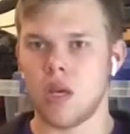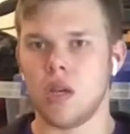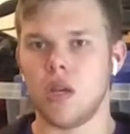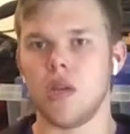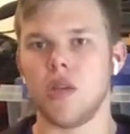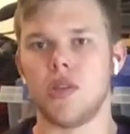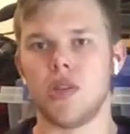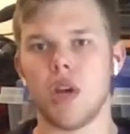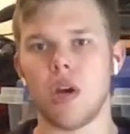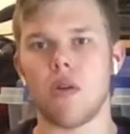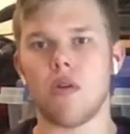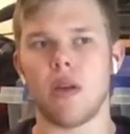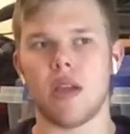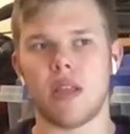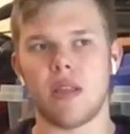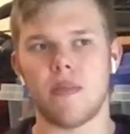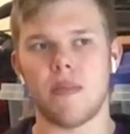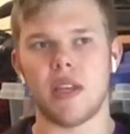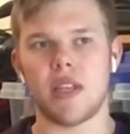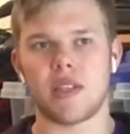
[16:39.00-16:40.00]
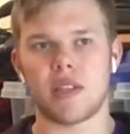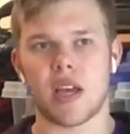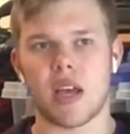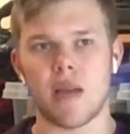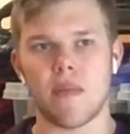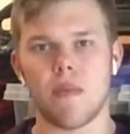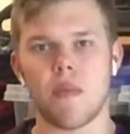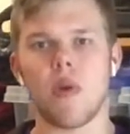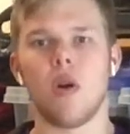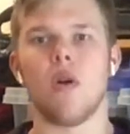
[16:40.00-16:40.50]
So, in the
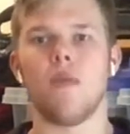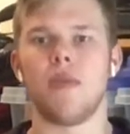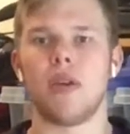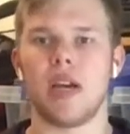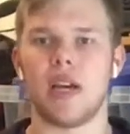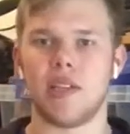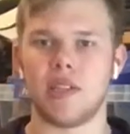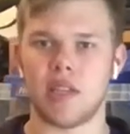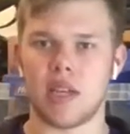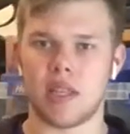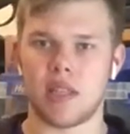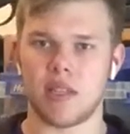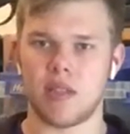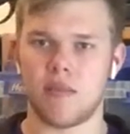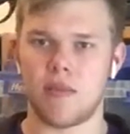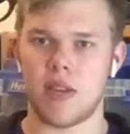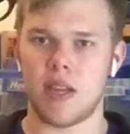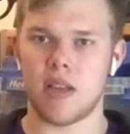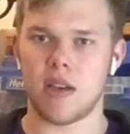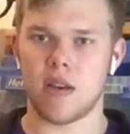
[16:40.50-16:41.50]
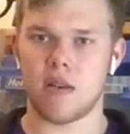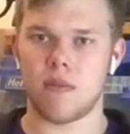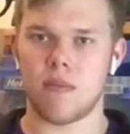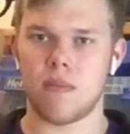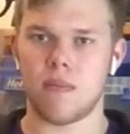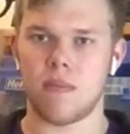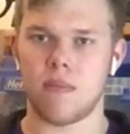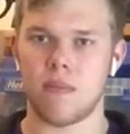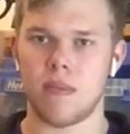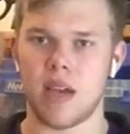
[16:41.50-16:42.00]
meantime, hope you guys liked this video.
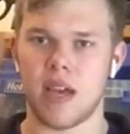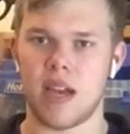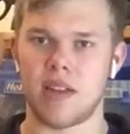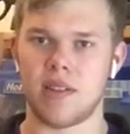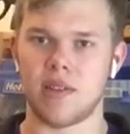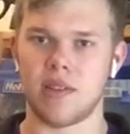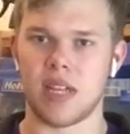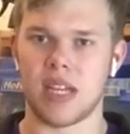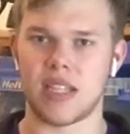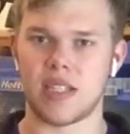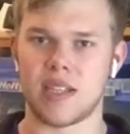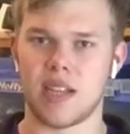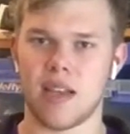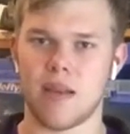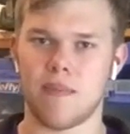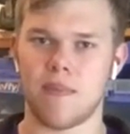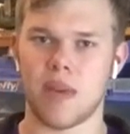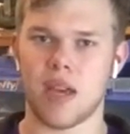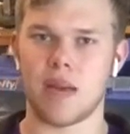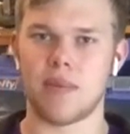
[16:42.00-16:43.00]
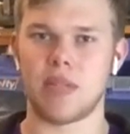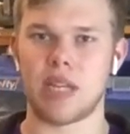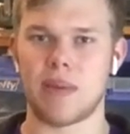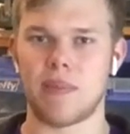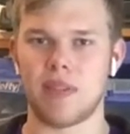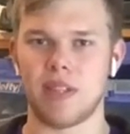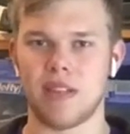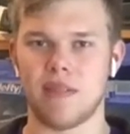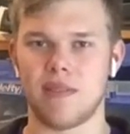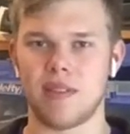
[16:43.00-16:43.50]
And until next time, I'm
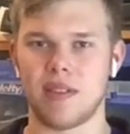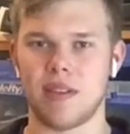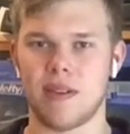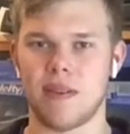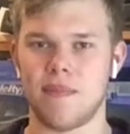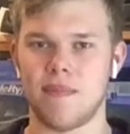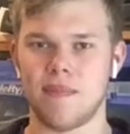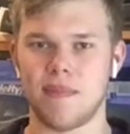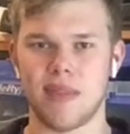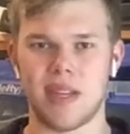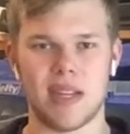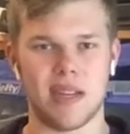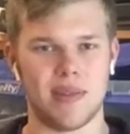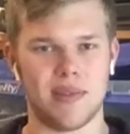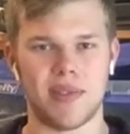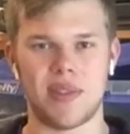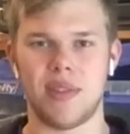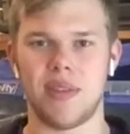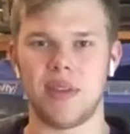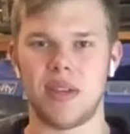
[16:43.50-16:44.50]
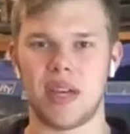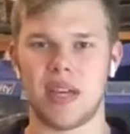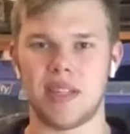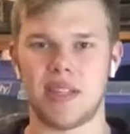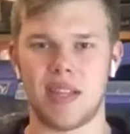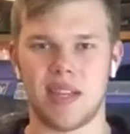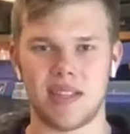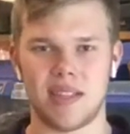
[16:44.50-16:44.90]
Chapter Blizzall, and I'll see you guys next